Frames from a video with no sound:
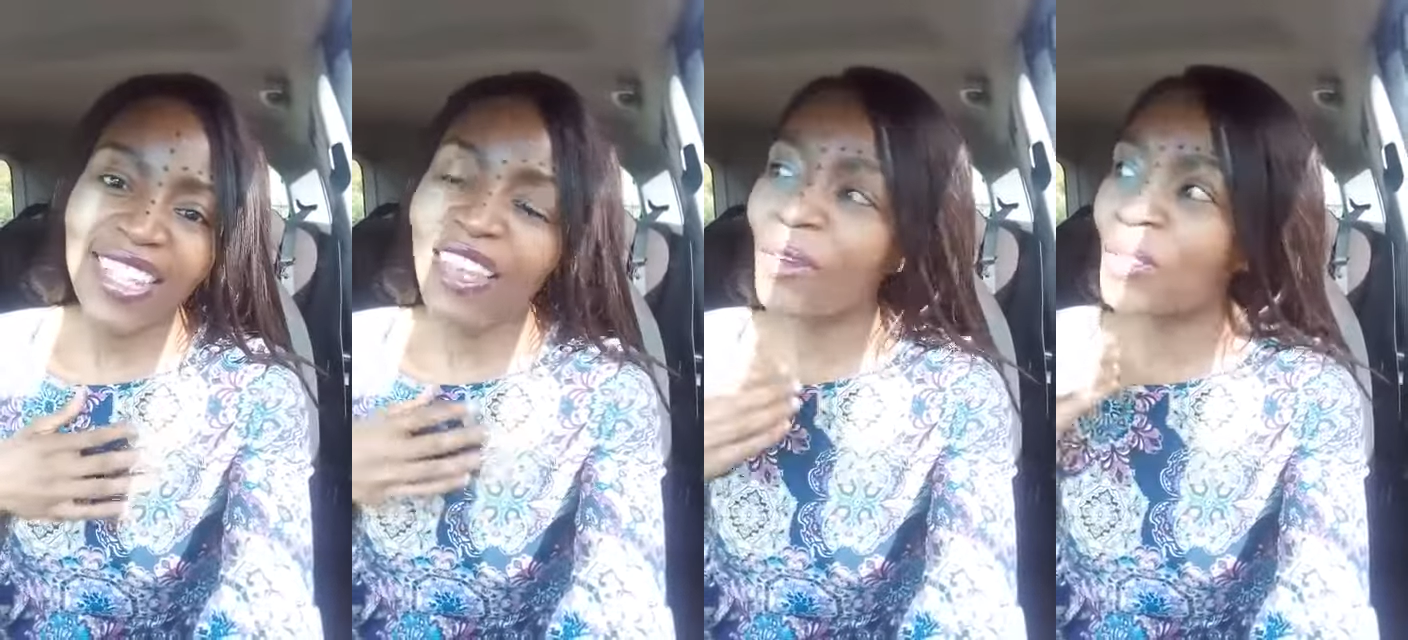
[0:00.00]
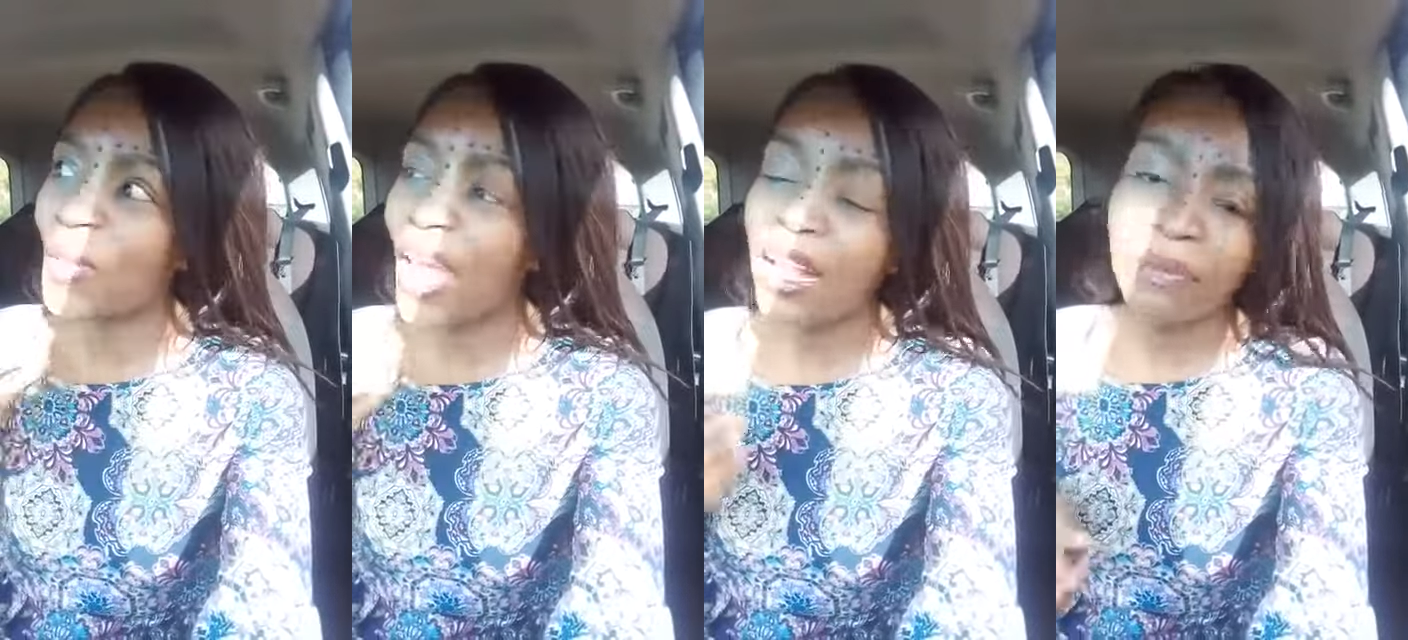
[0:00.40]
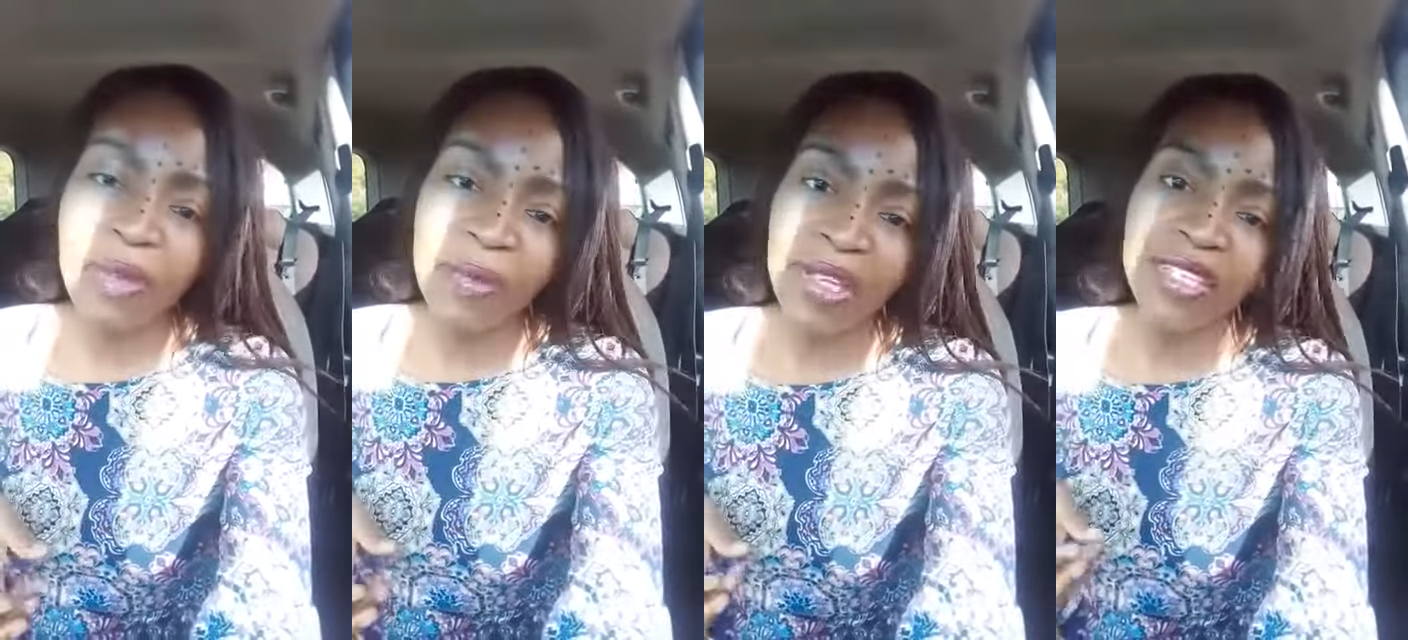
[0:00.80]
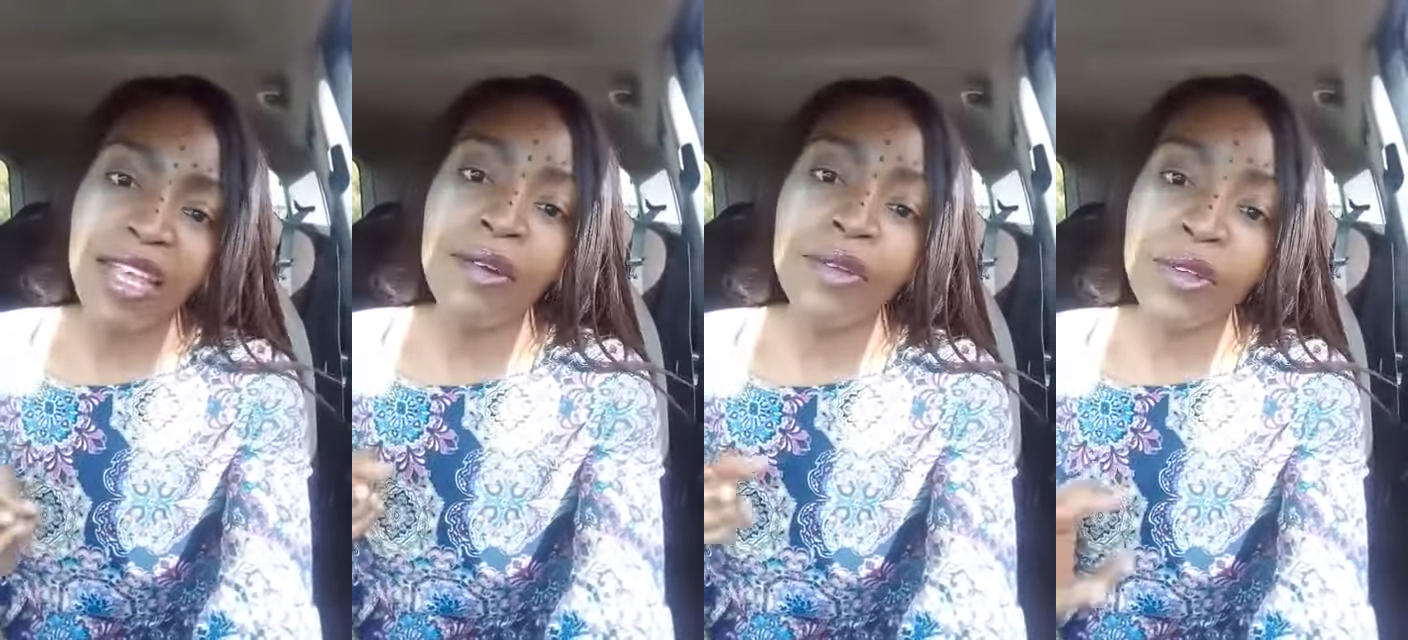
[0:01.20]
They also helped me because
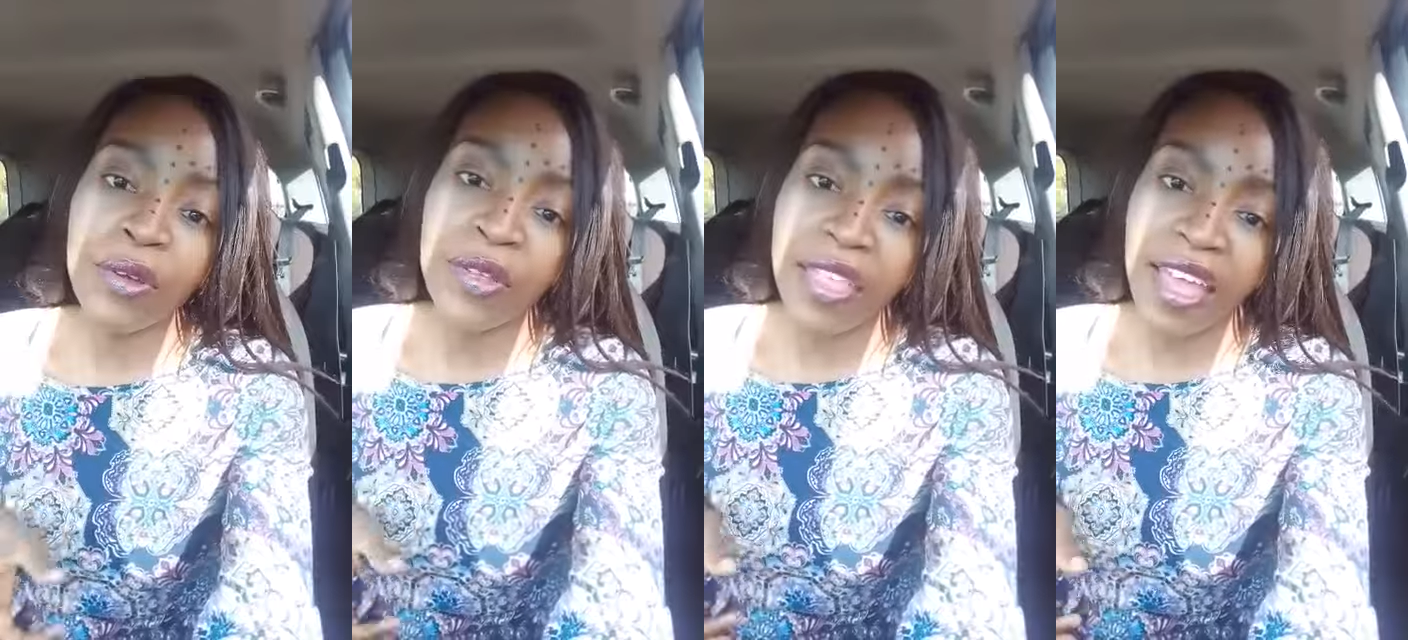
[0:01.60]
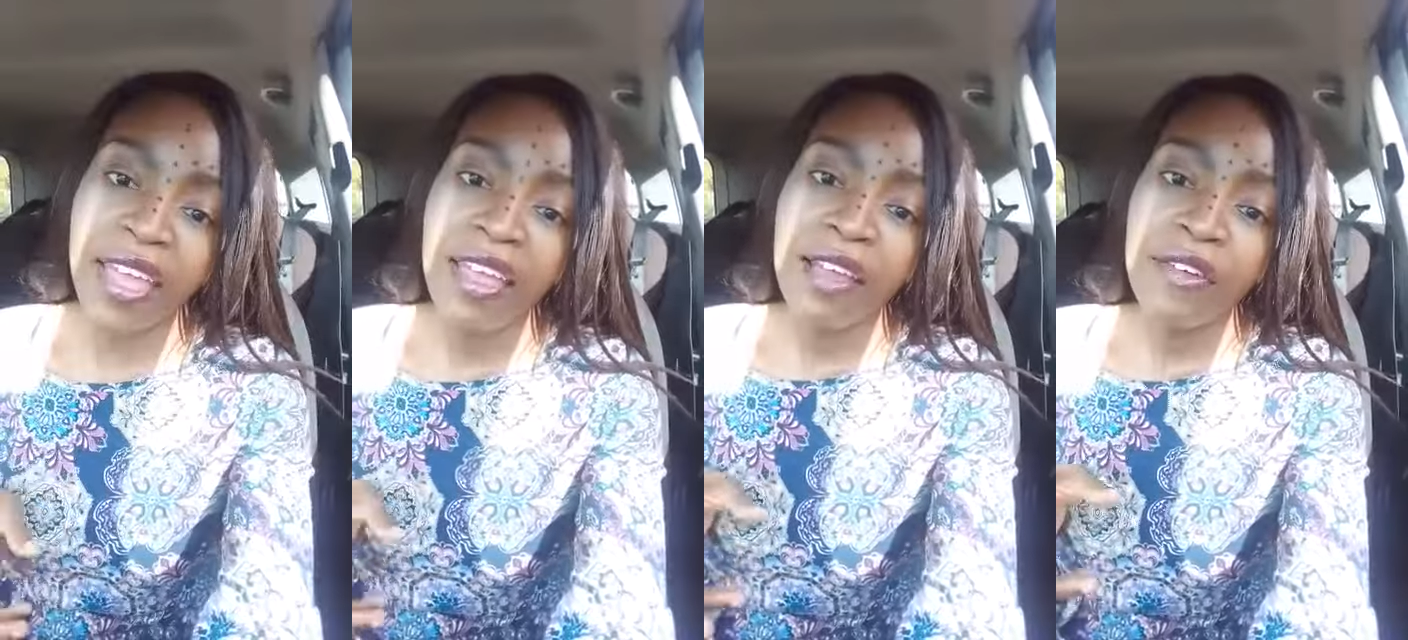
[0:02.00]
I would go there